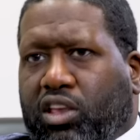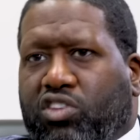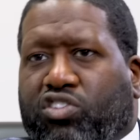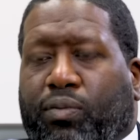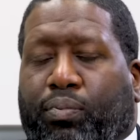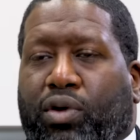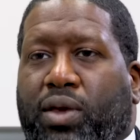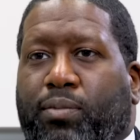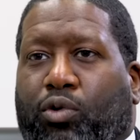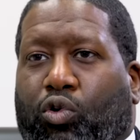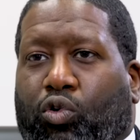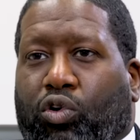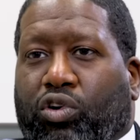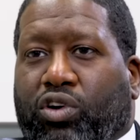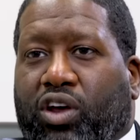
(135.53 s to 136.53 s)
Supreme
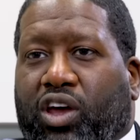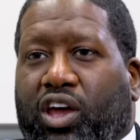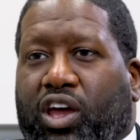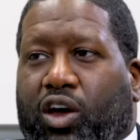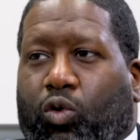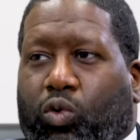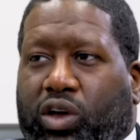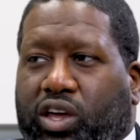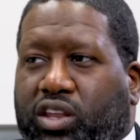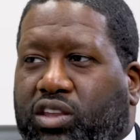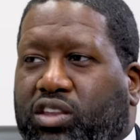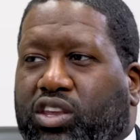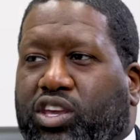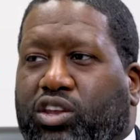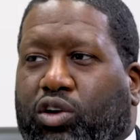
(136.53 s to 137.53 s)
Court,
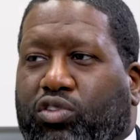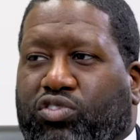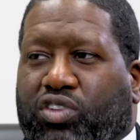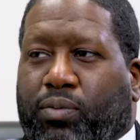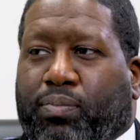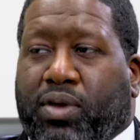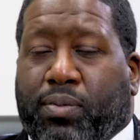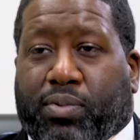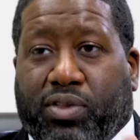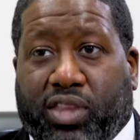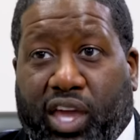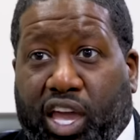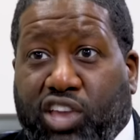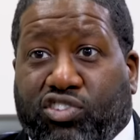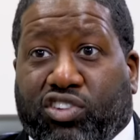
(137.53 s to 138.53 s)
when, you know, some people in
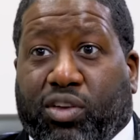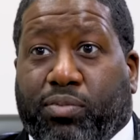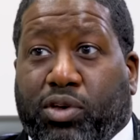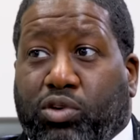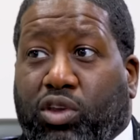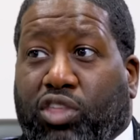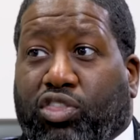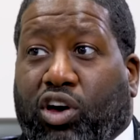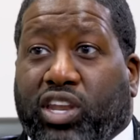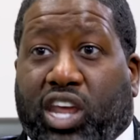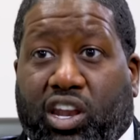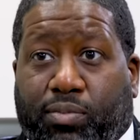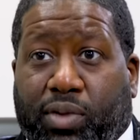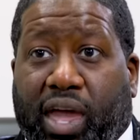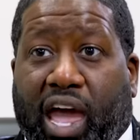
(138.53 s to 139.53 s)
the Asian community thought
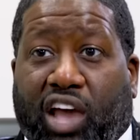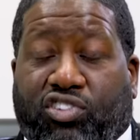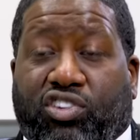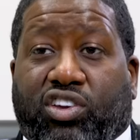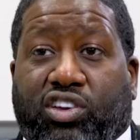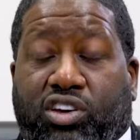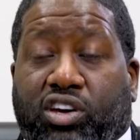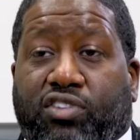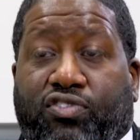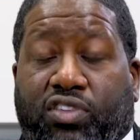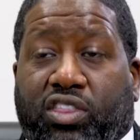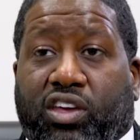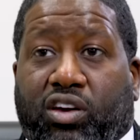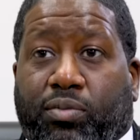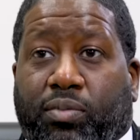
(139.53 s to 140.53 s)
that would be actually good for
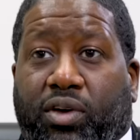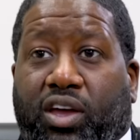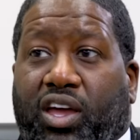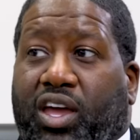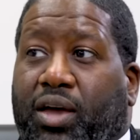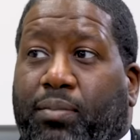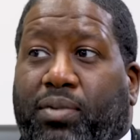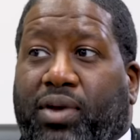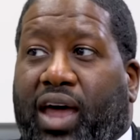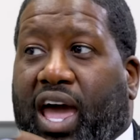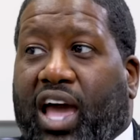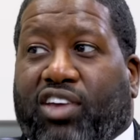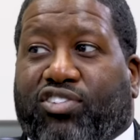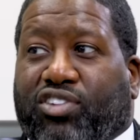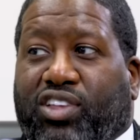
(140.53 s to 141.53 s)
them. But
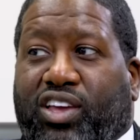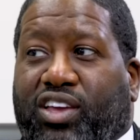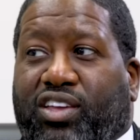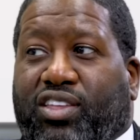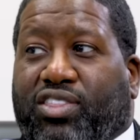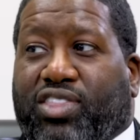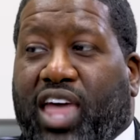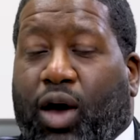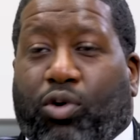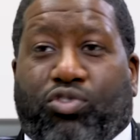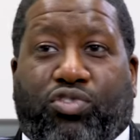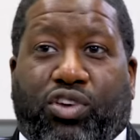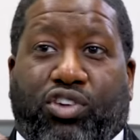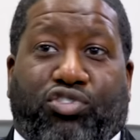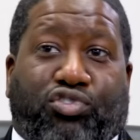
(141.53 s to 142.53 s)
actually, that
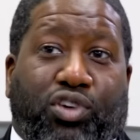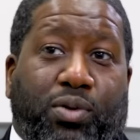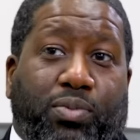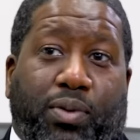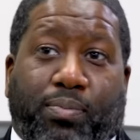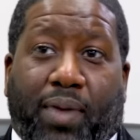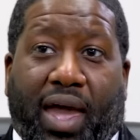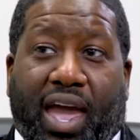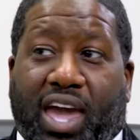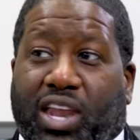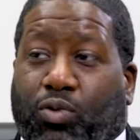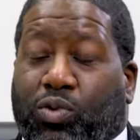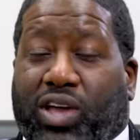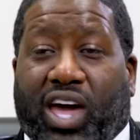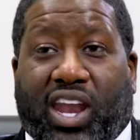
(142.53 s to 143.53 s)
was extremely bad.
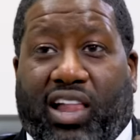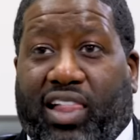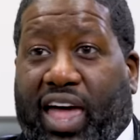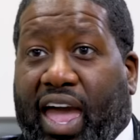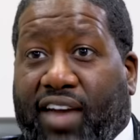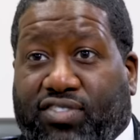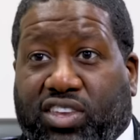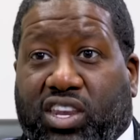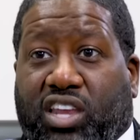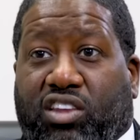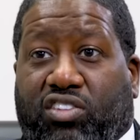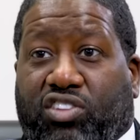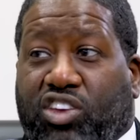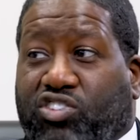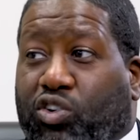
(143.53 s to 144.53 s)
And we kind of laughed at that
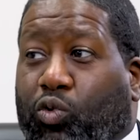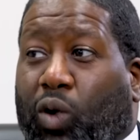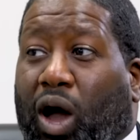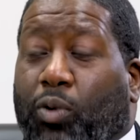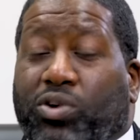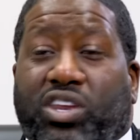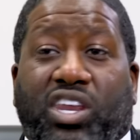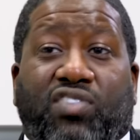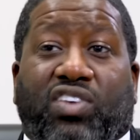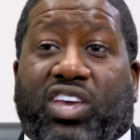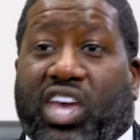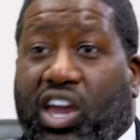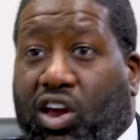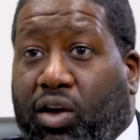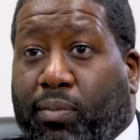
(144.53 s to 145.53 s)
decision. Why? We didn't even
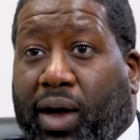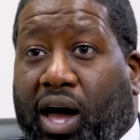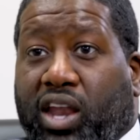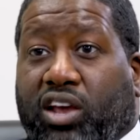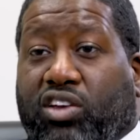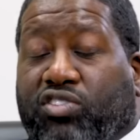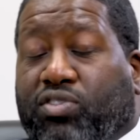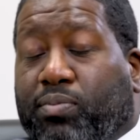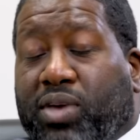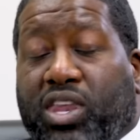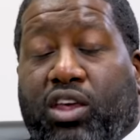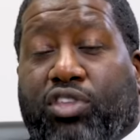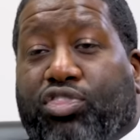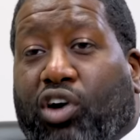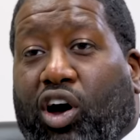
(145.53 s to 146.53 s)
care about it because the
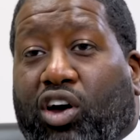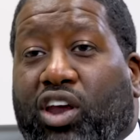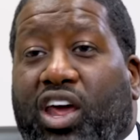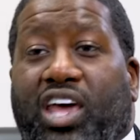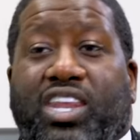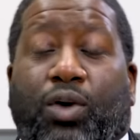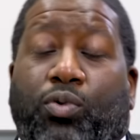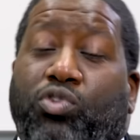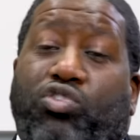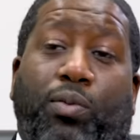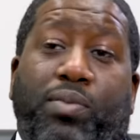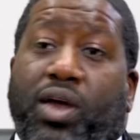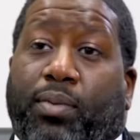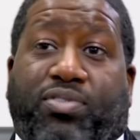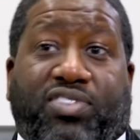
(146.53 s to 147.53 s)
media thought that we was going to
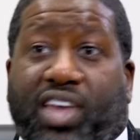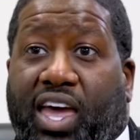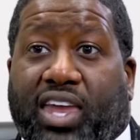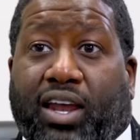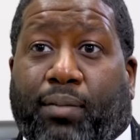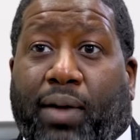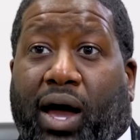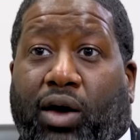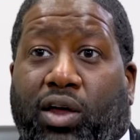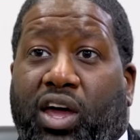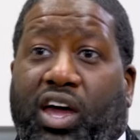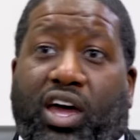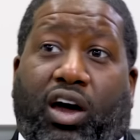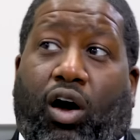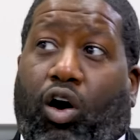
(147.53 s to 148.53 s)
be upset about,
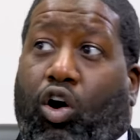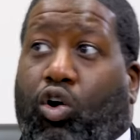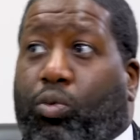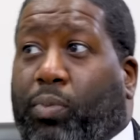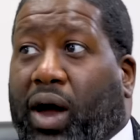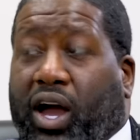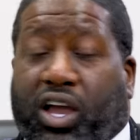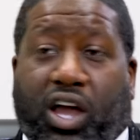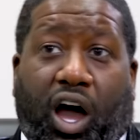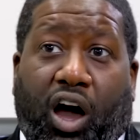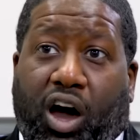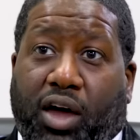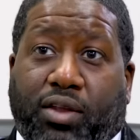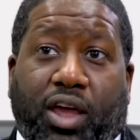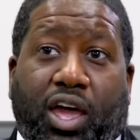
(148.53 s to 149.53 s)
oh, my
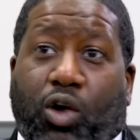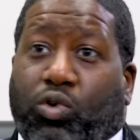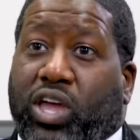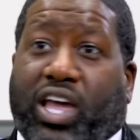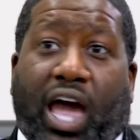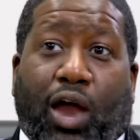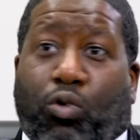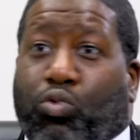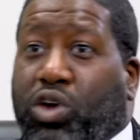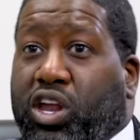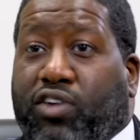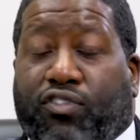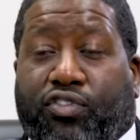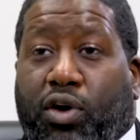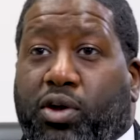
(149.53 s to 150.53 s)
God, they got rid
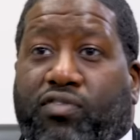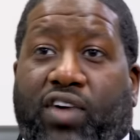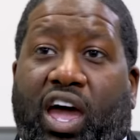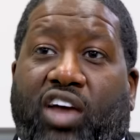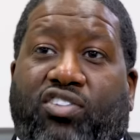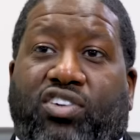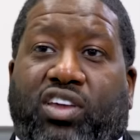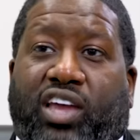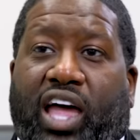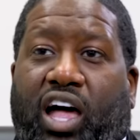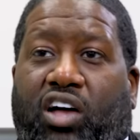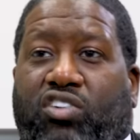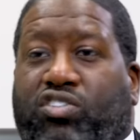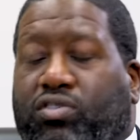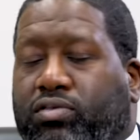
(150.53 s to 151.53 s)
of affirmative action in
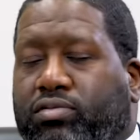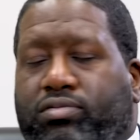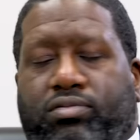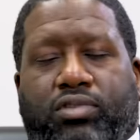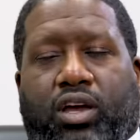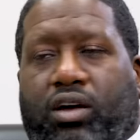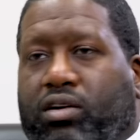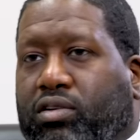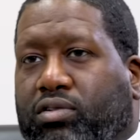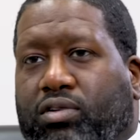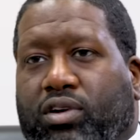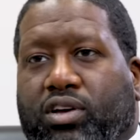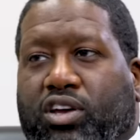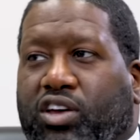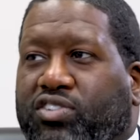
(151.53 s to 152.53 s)
college. No,
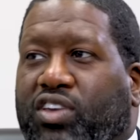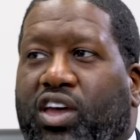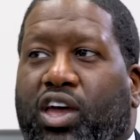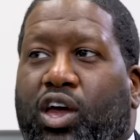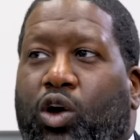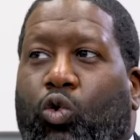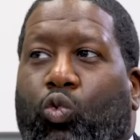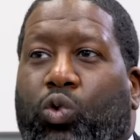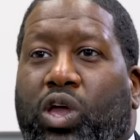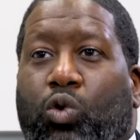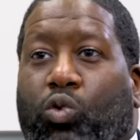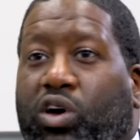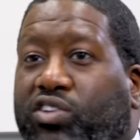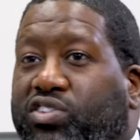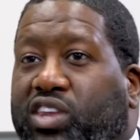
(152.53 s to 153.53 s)
because we
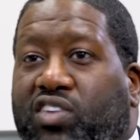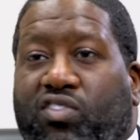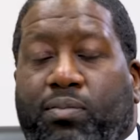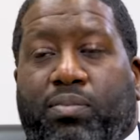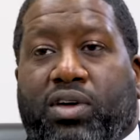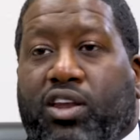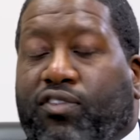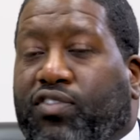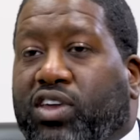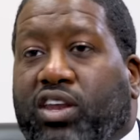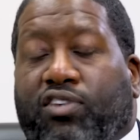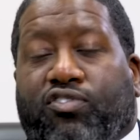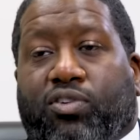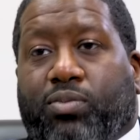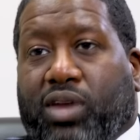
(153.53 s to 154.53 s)
wasn't even
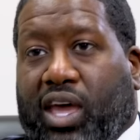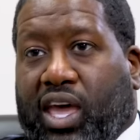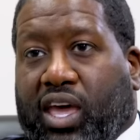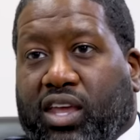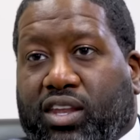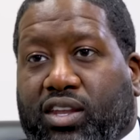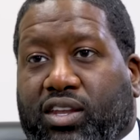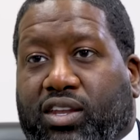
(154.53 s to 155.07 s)
benefiting from that.